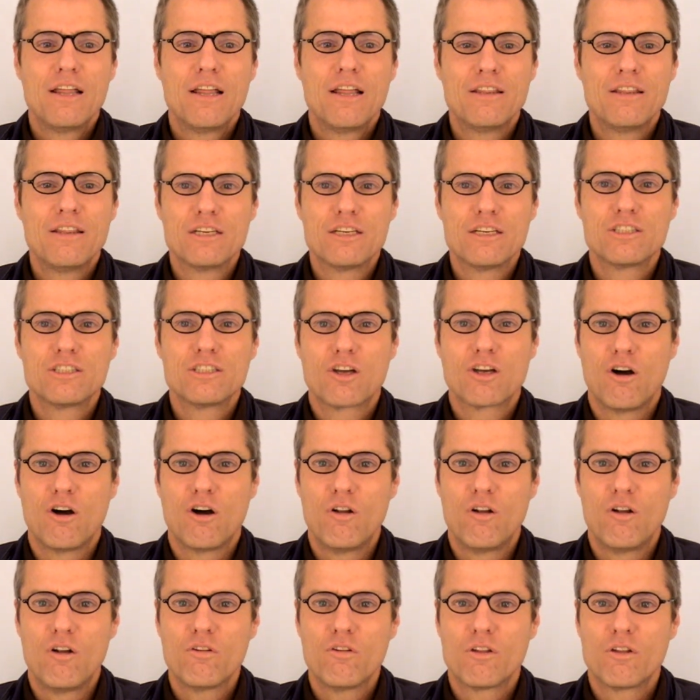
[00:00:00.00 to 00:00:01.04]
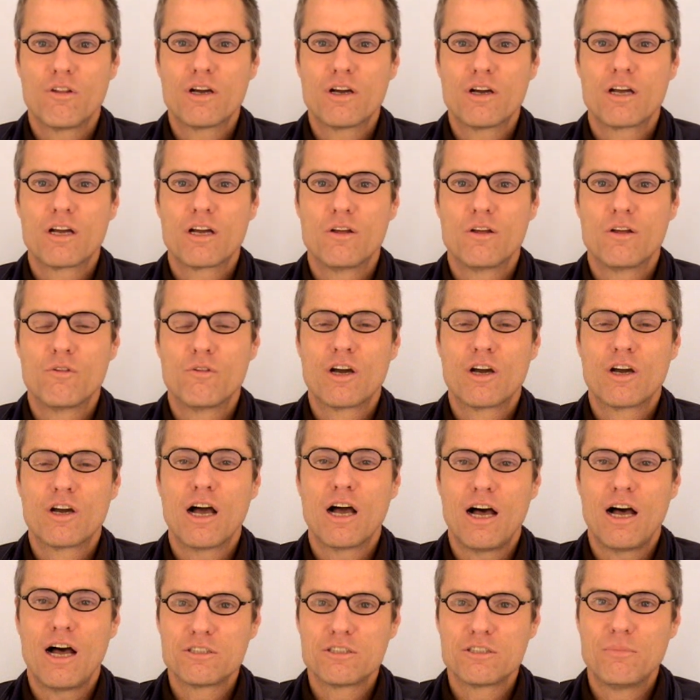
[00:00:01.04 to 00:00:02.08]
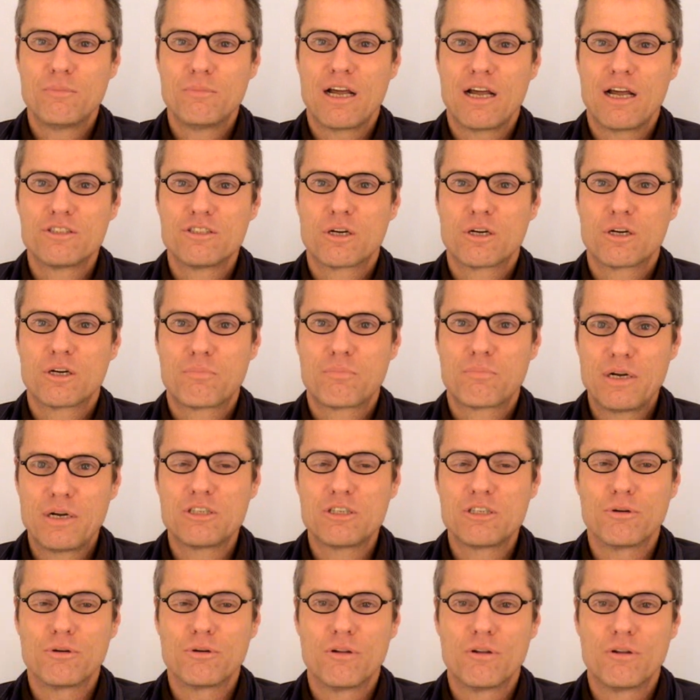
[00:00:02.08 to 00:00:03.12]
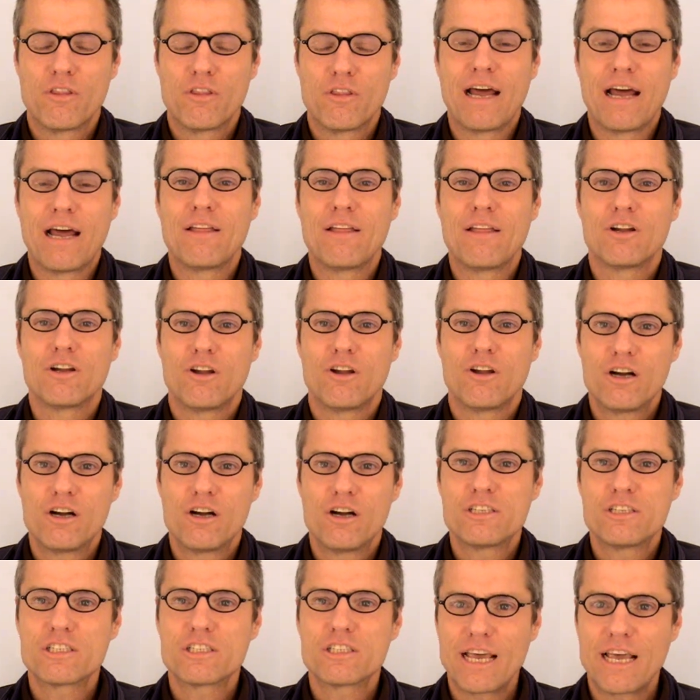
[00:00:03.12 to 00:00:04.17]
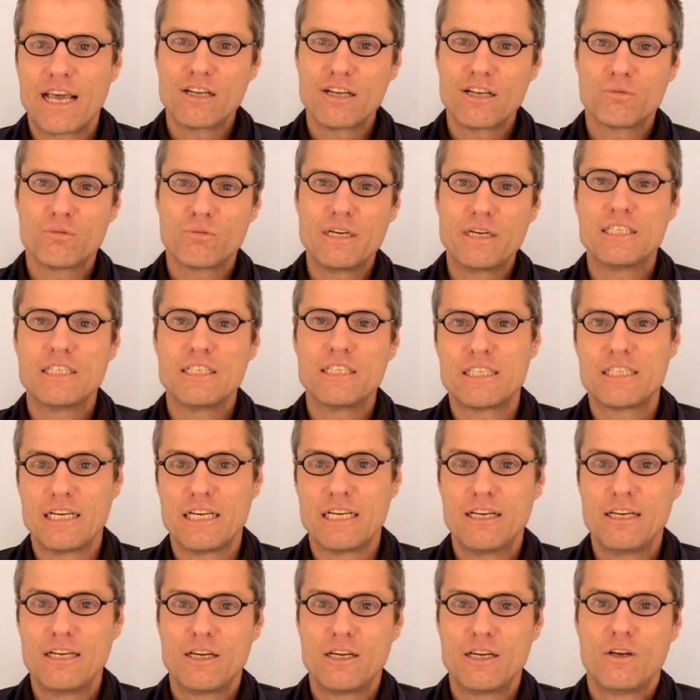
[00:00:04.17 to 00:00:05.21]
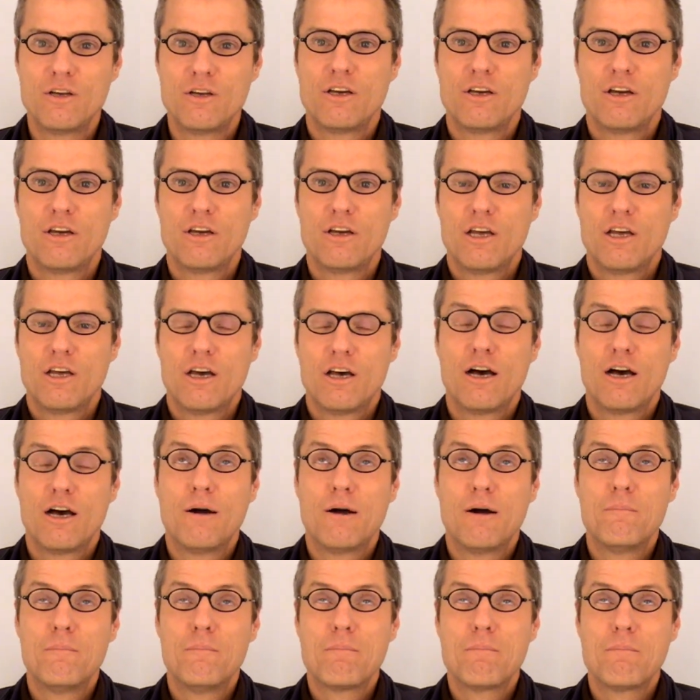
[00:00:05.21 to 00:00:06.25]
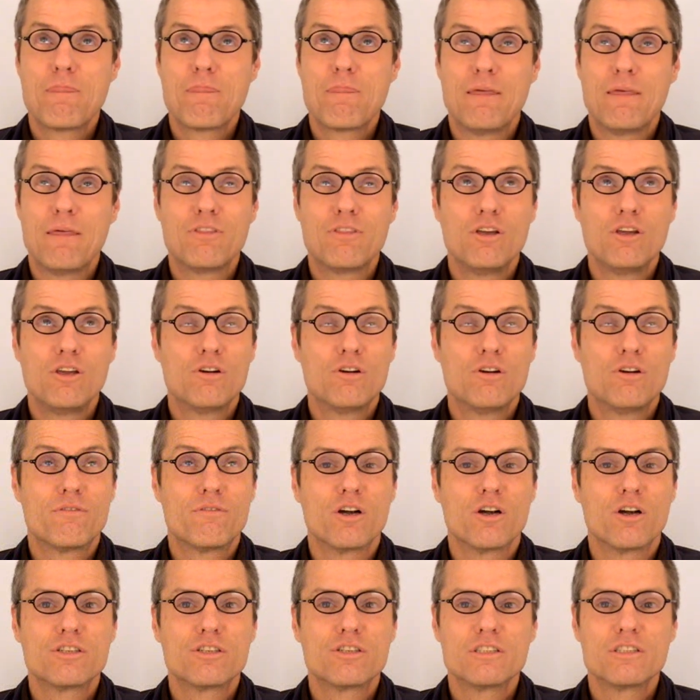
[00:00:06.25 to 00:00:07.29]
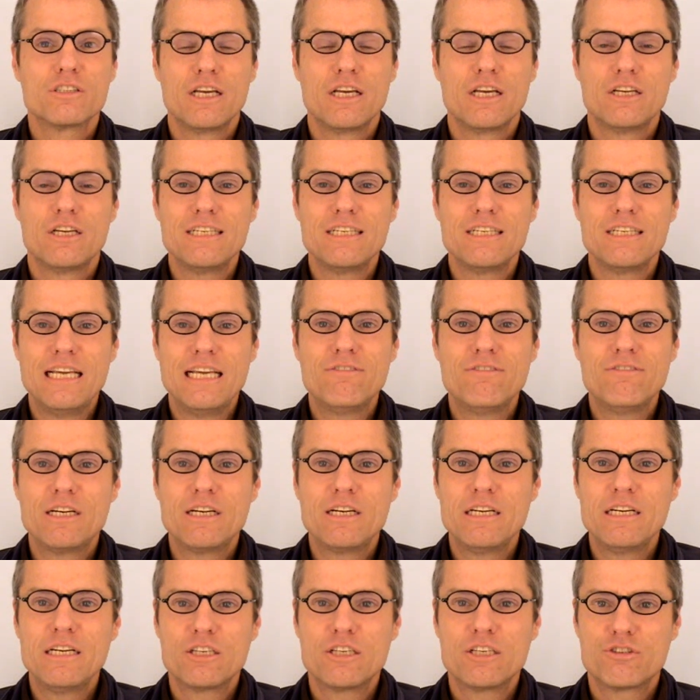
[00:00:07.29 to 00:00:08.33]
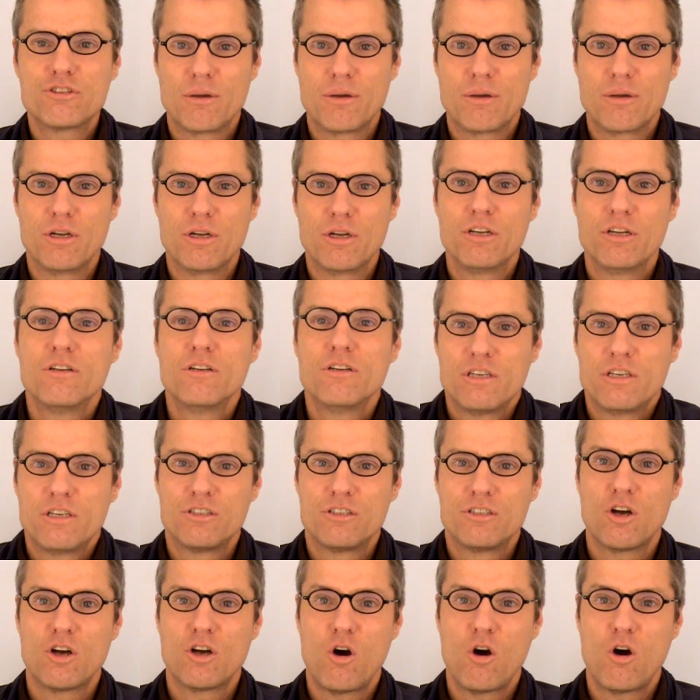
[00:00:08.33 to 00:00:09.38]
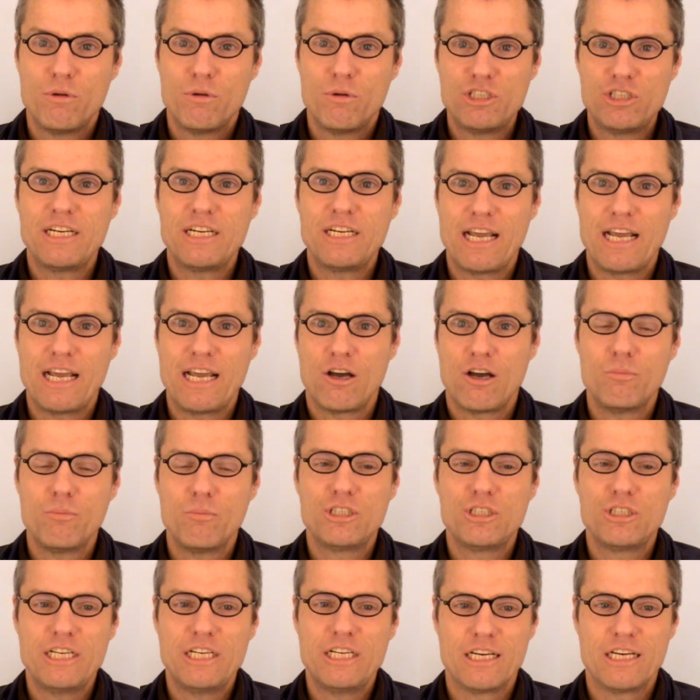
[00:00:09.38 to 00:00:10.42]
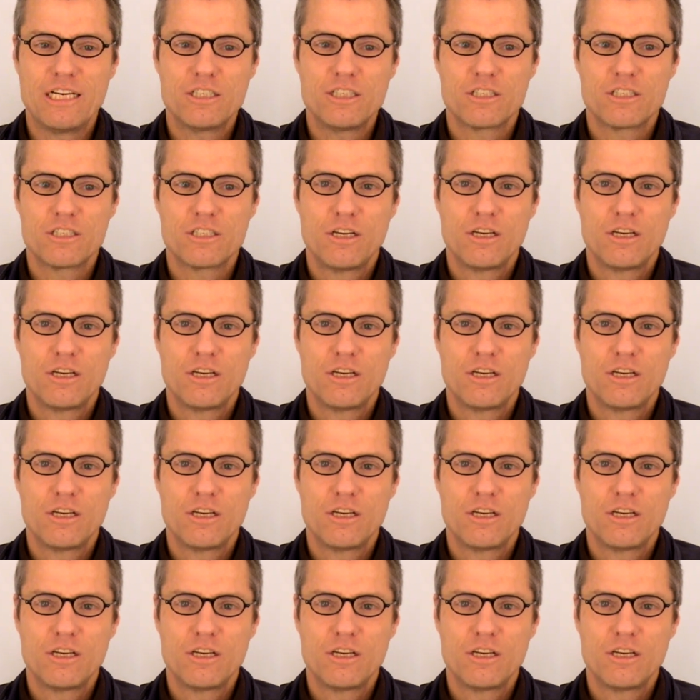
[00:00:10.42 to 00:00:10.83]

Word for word: And this is called the cosmological principle, that at the largest scales that we can see, that the universe is evenly distributed, is homogeneous,